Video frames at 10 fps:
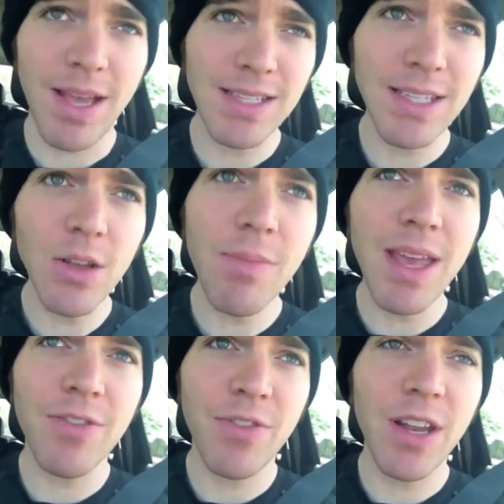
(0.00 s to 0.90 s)
I still
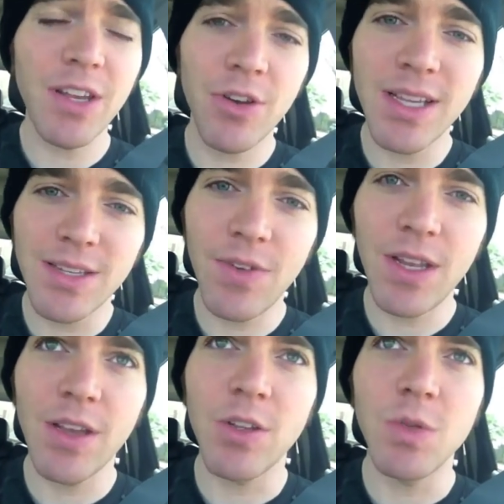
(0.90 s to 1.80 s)
make funny, crazy
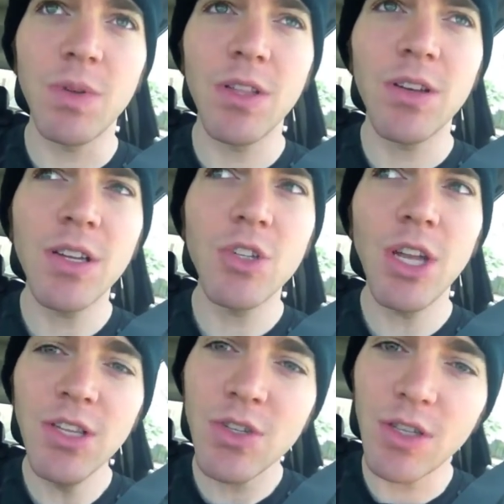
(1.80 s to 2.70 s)
videos, but they're going
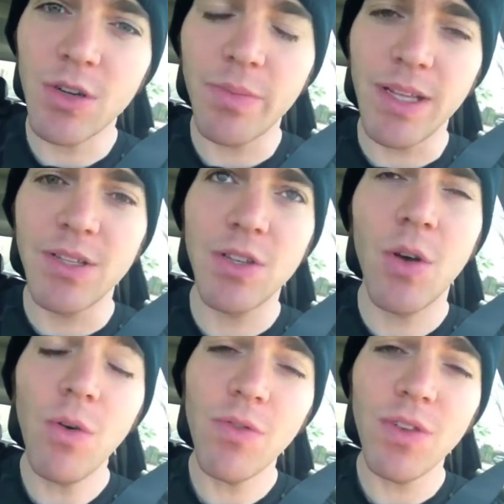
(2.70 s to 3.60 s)
to change a little bit. So
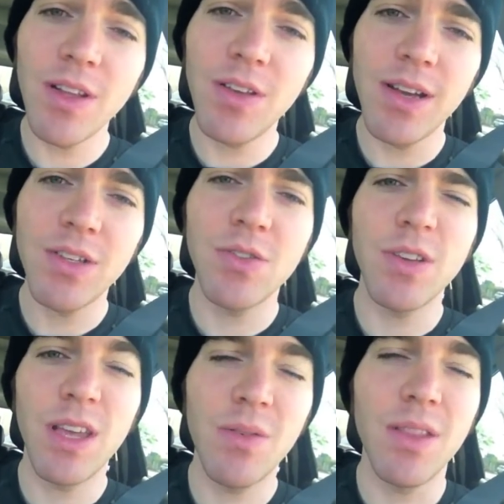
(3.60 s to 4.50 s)
hopefully you guys are
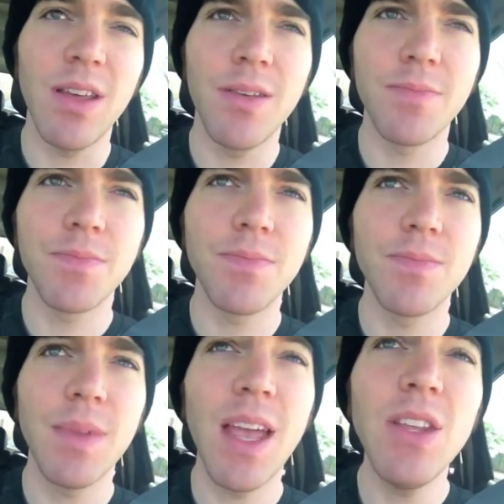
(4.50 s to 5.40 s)
okay with that.
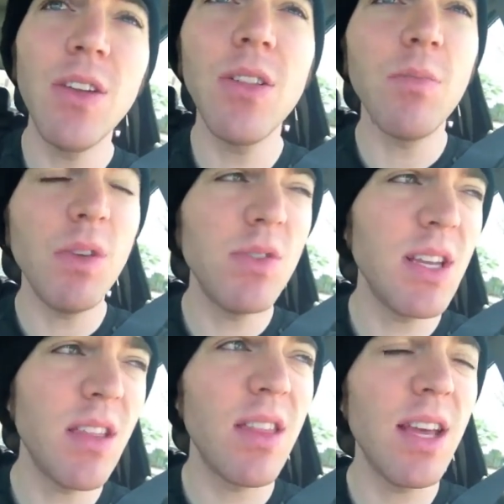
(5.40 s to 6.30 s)
And you know, the
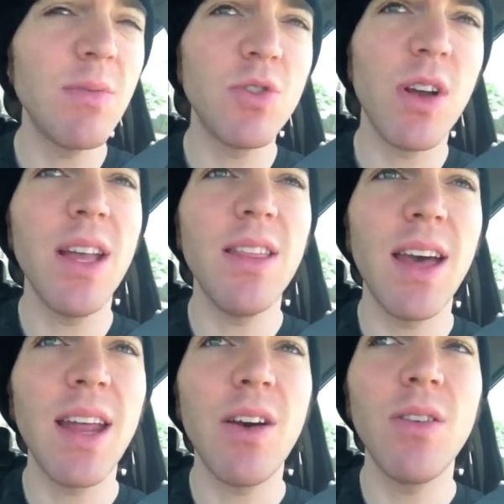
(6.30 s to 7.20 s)
music thing, I'm trying
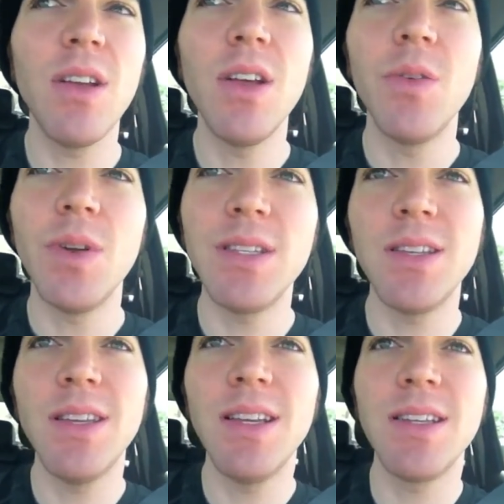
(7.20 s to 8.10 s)
that out
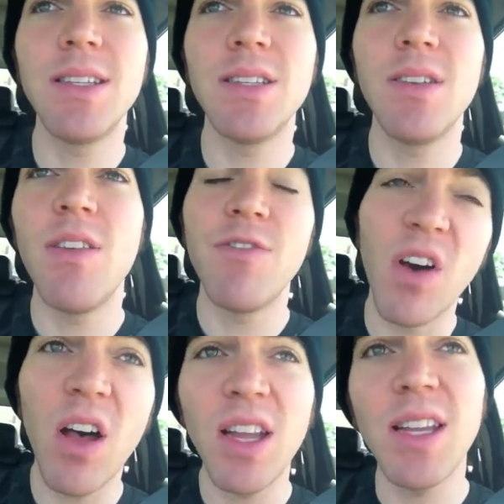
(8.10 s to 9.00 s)
recently because it's
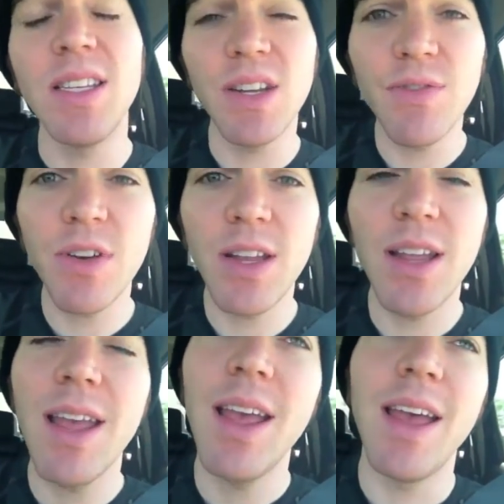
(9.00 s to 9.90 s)
fun and different.
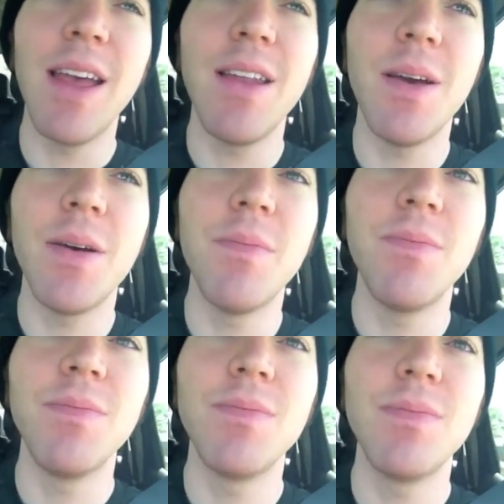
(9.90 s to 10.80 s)
And,
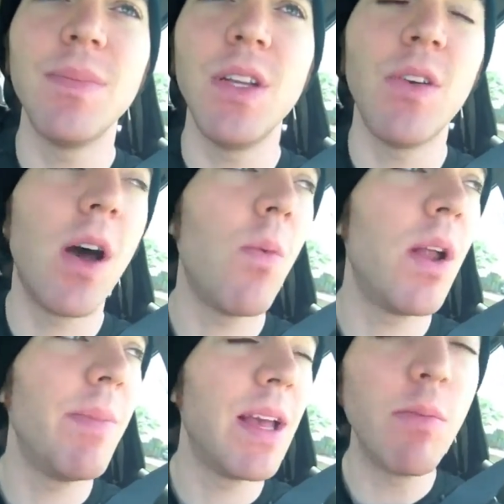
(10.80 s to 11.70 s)
um, you know, I
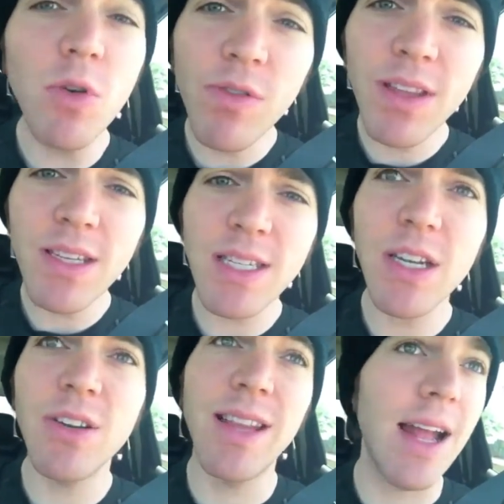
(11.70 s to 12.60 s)
want to make a movie this
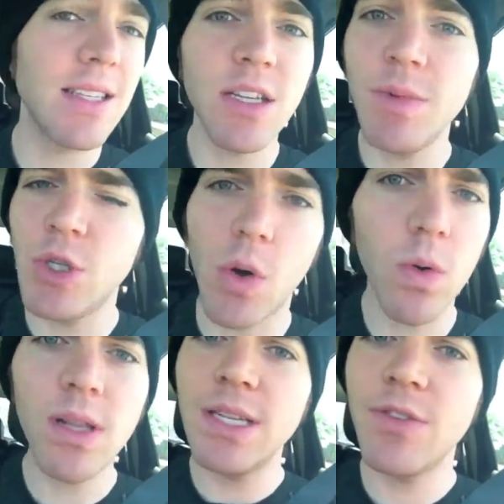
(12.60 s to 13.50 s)
year, and that's going to be
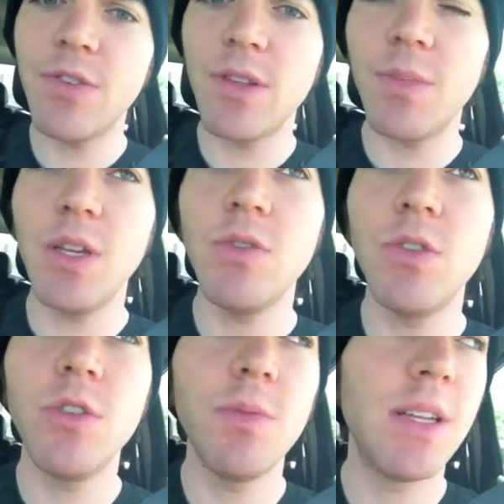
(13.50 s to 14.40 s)
totally different than my
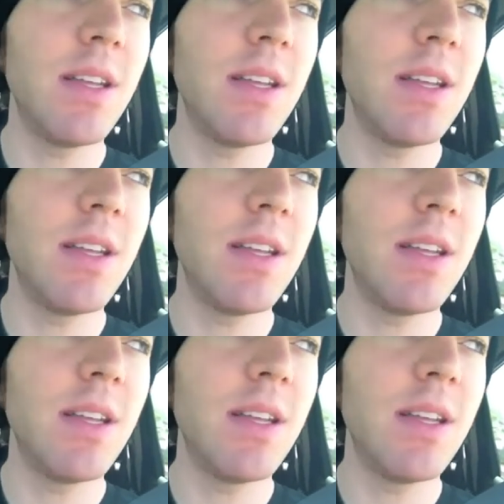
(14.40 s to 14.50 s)
YouTube.